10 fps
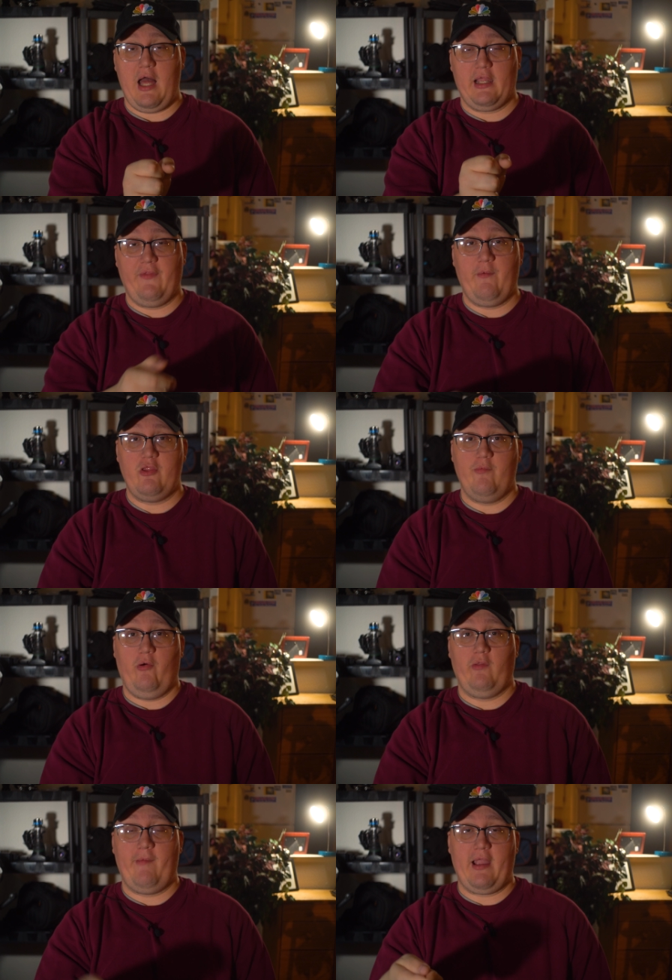lock. And then when you
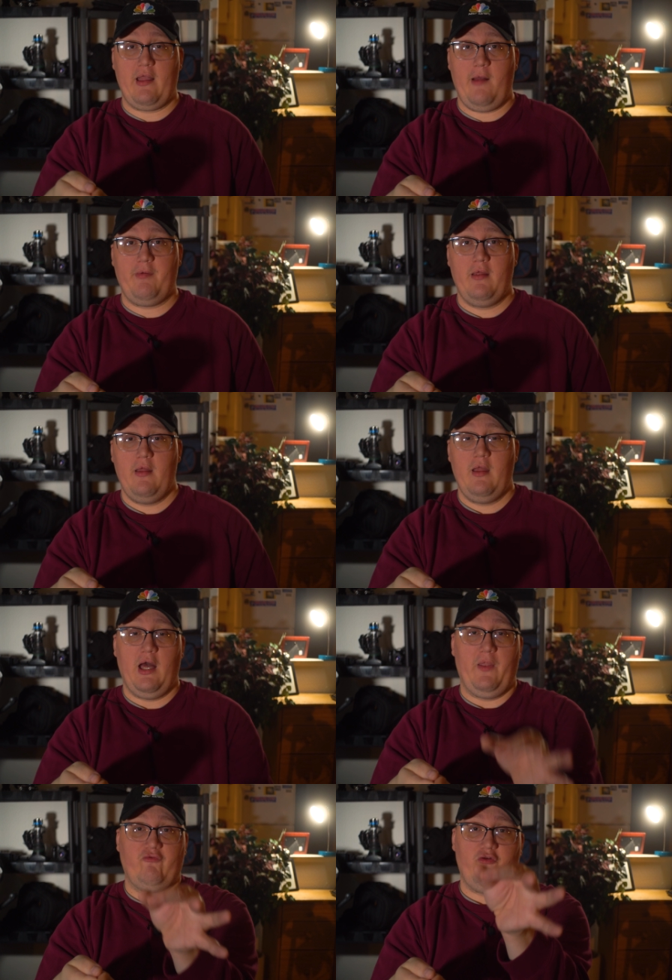pull them back up,
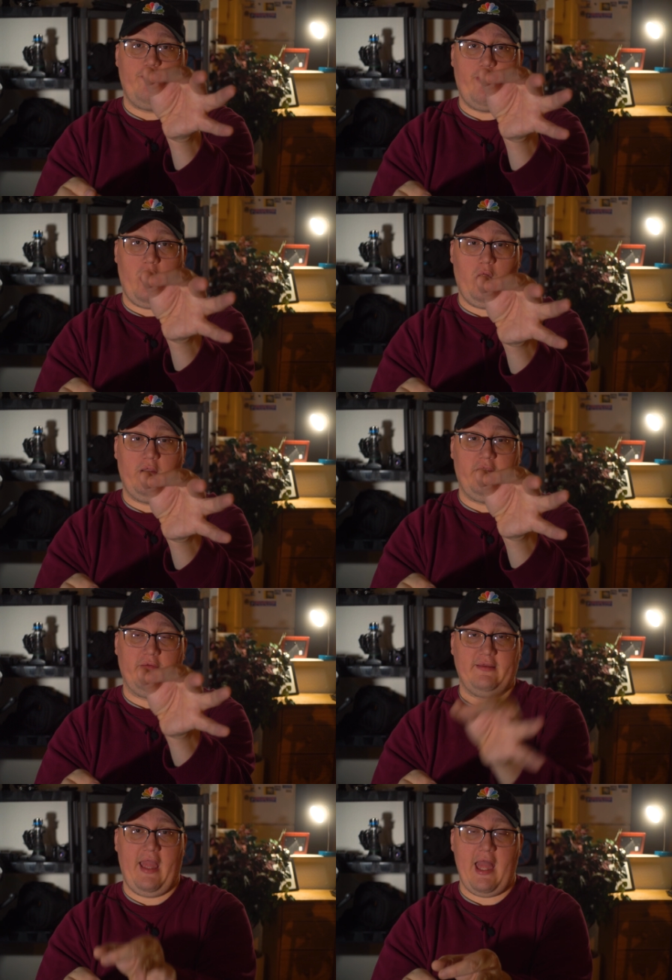unless you pull a
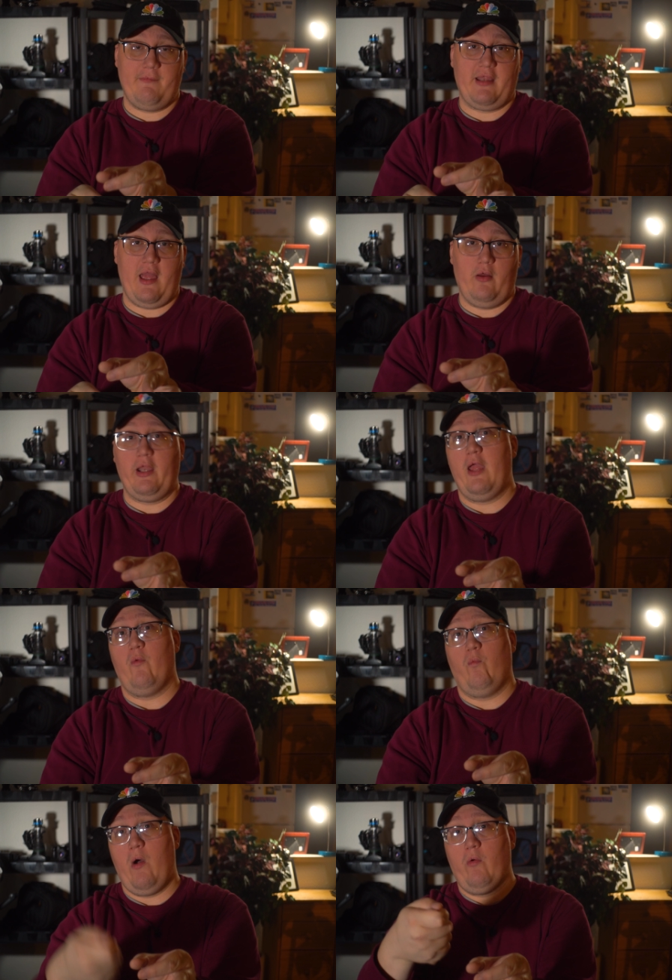little tab down,
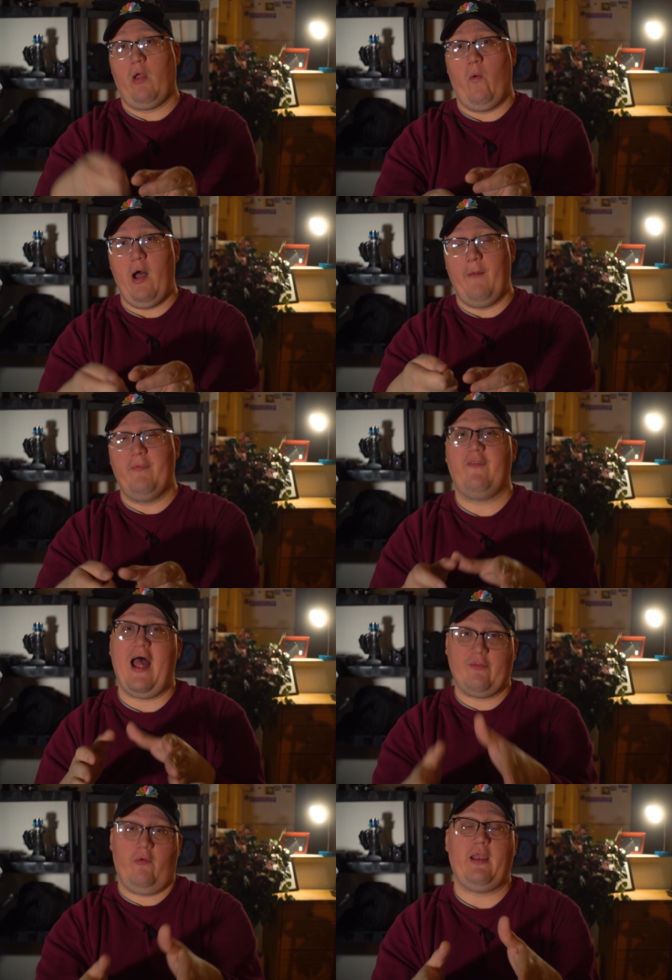it won't go up.
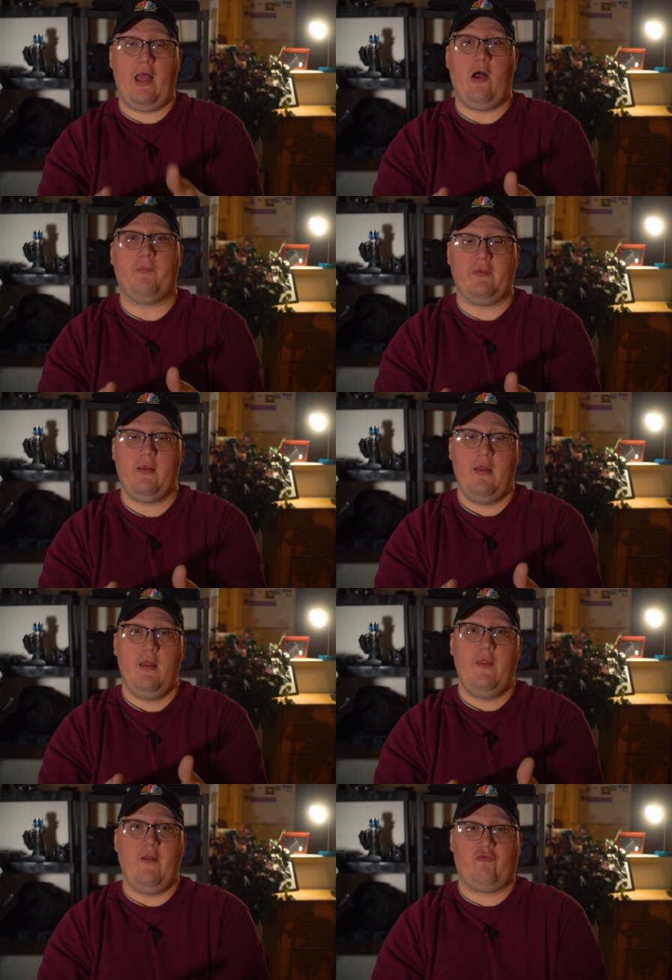That's what helped
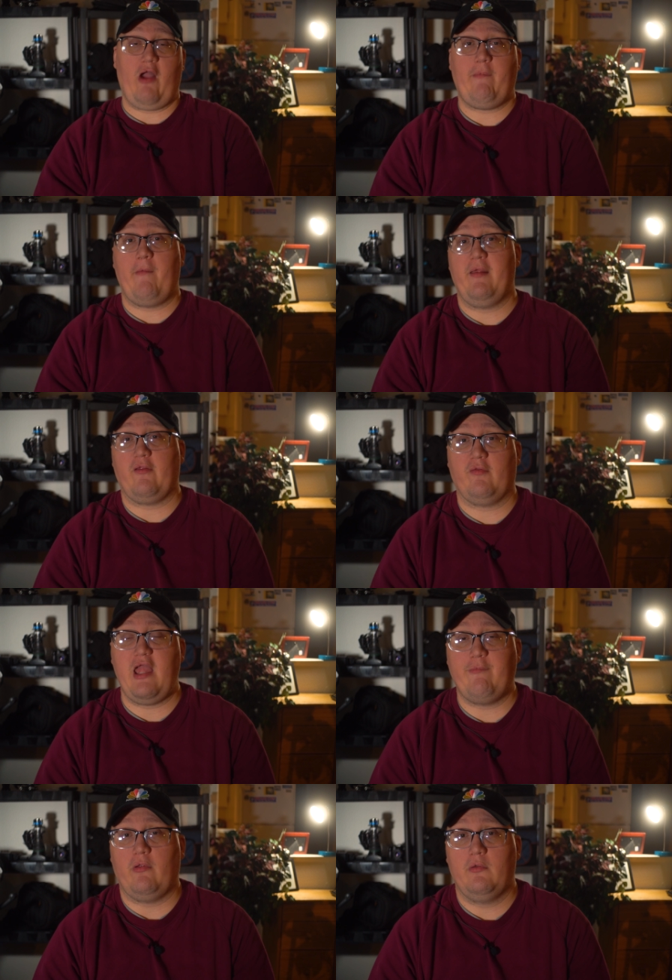this tripod be so
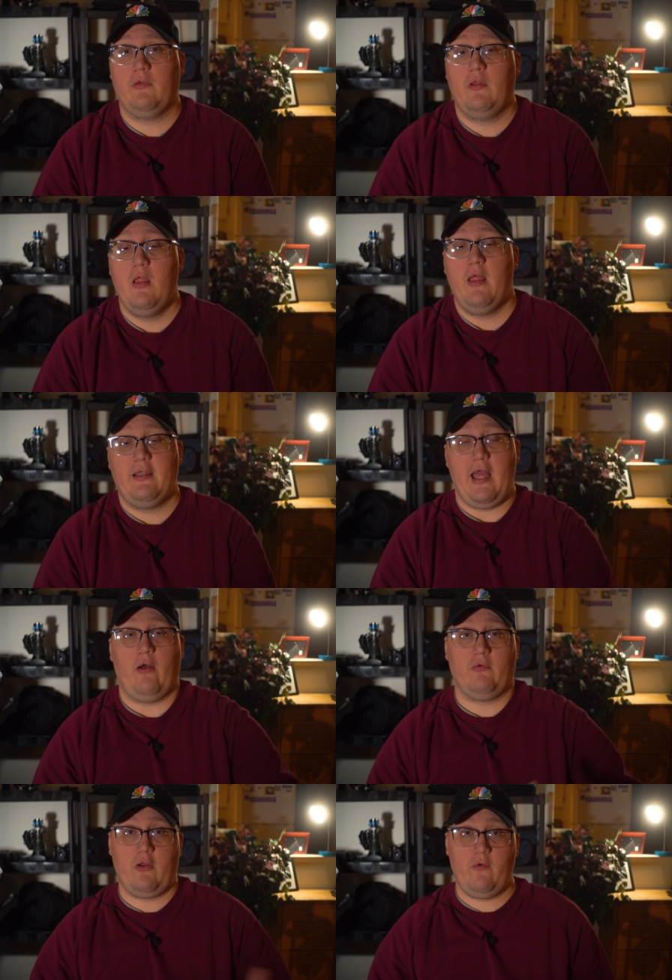stable.
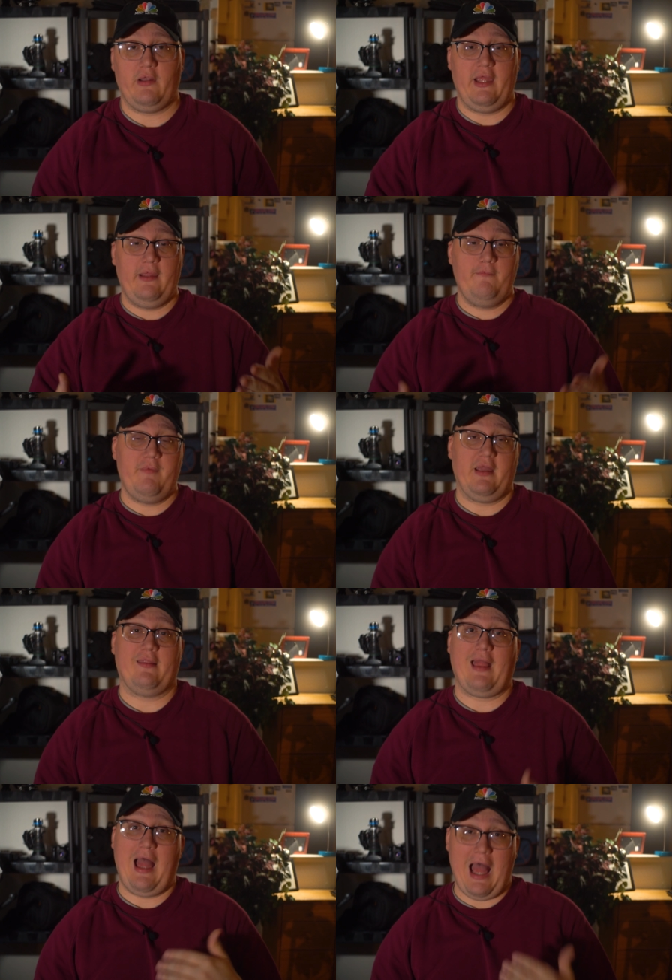Now, currently,
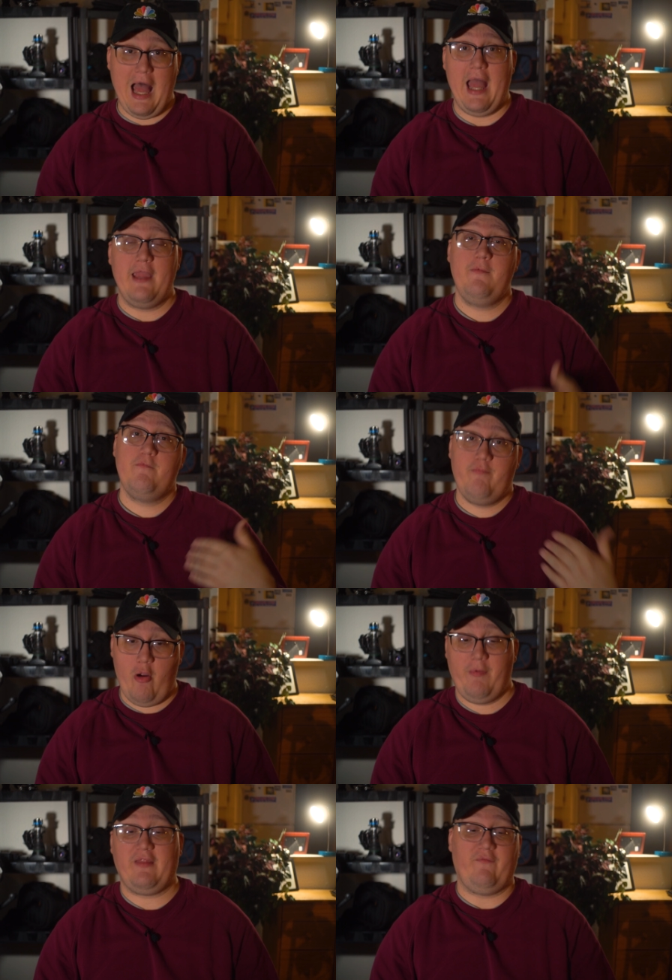because I
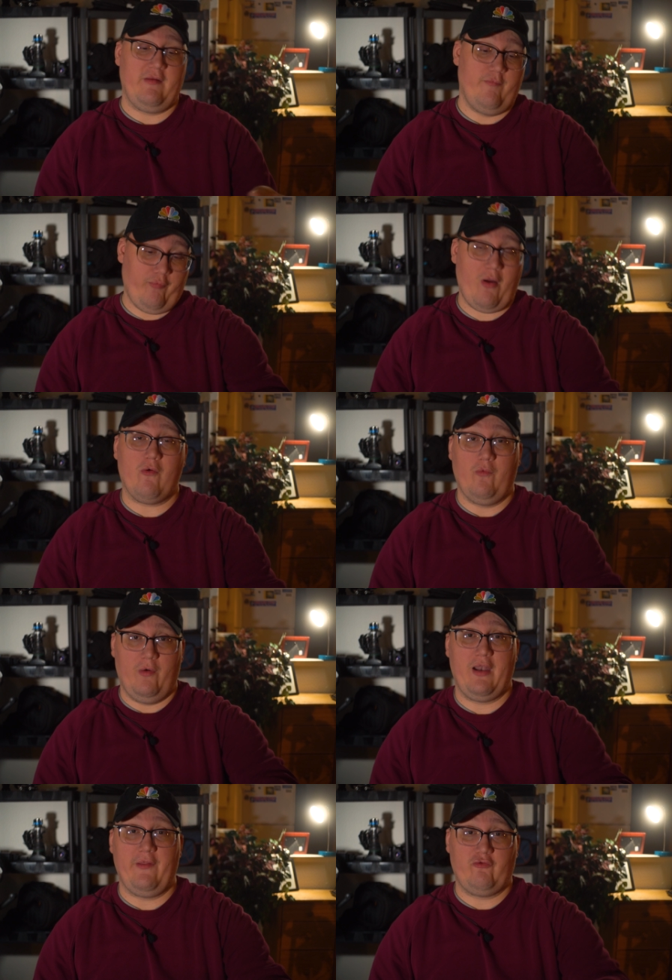purposefully broke
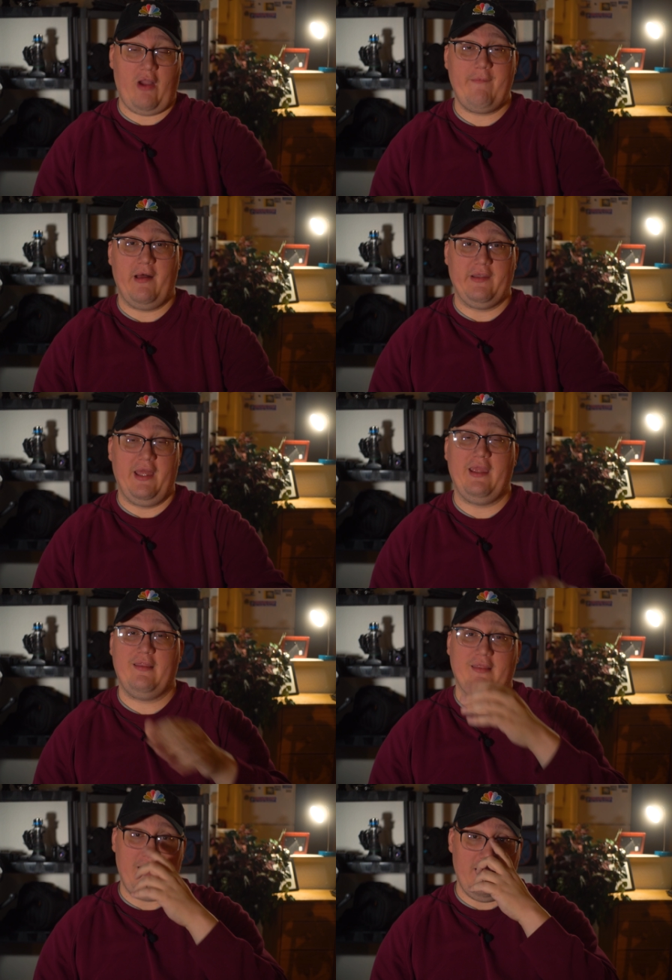one of the tripod
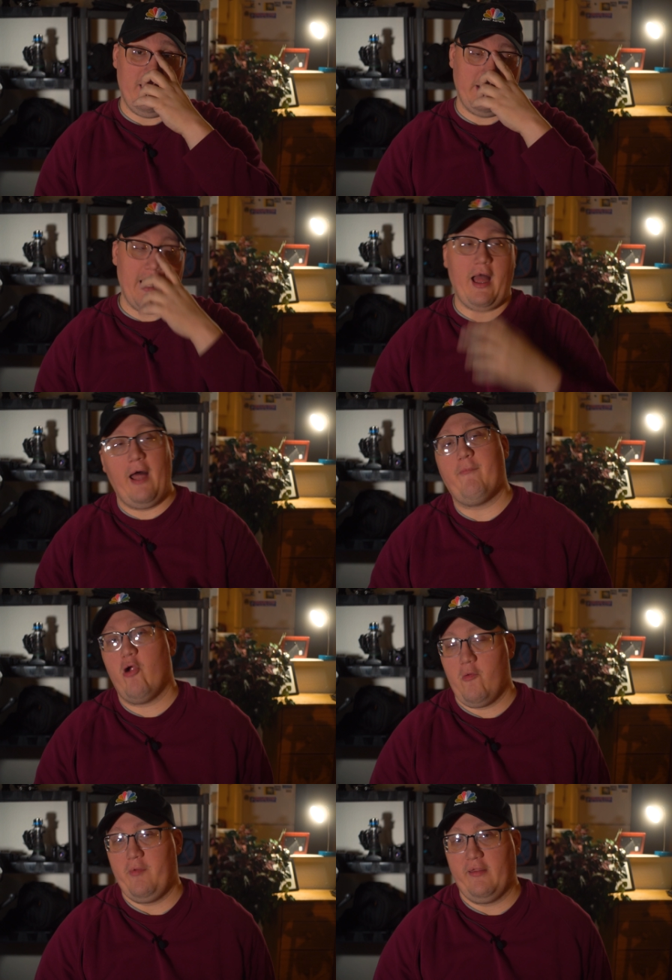legs, uh, not on
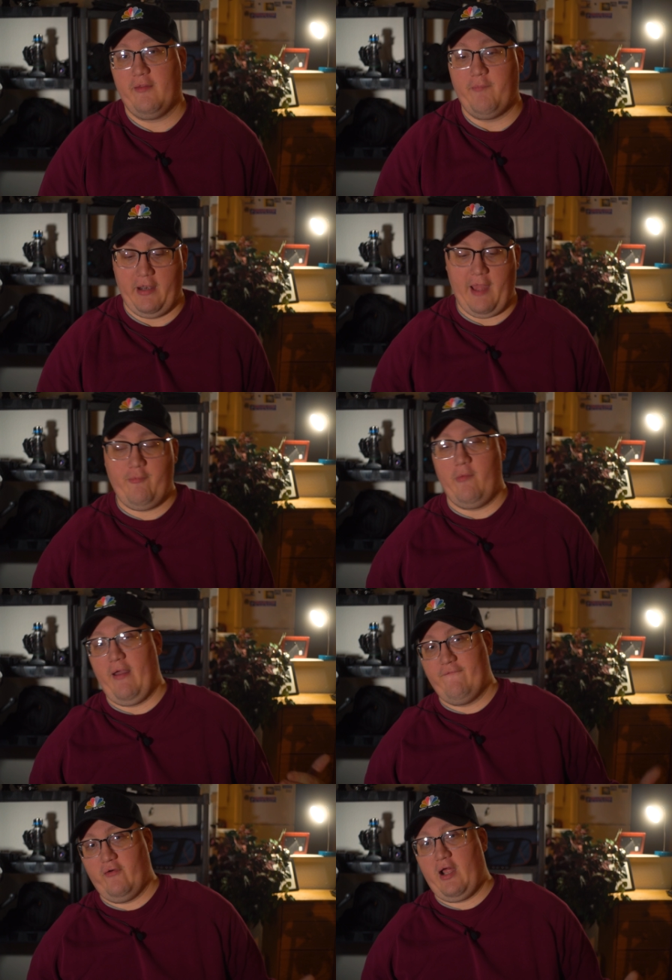purpose, but I put
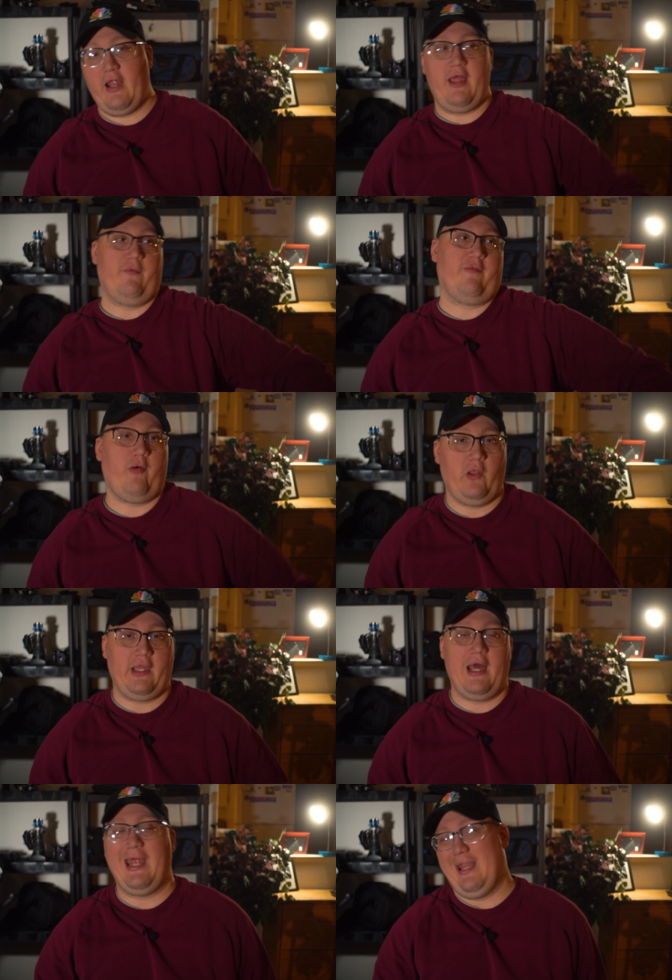my foot on it and was
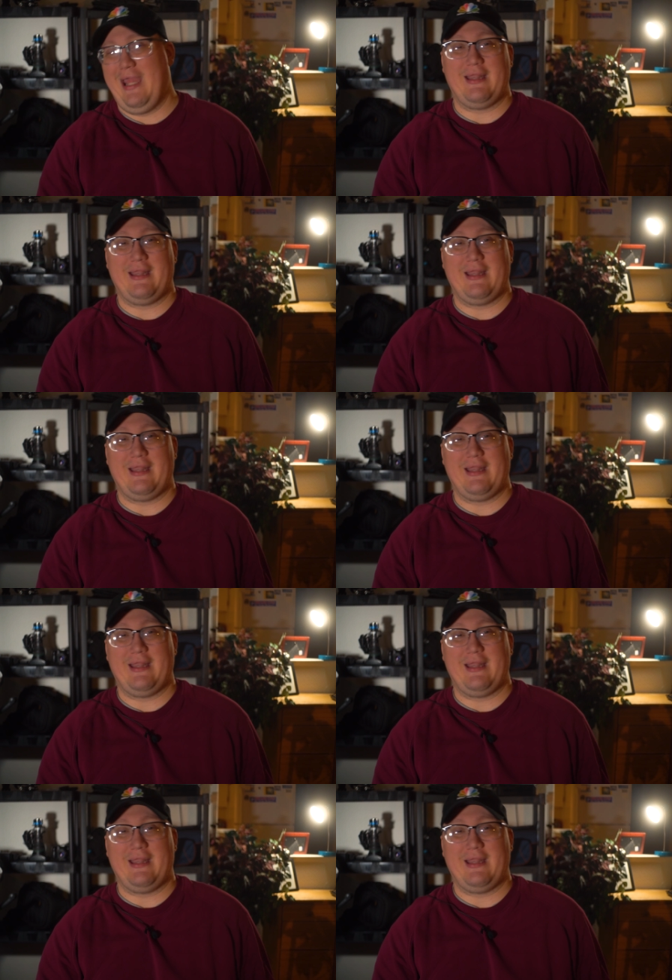pulling on it and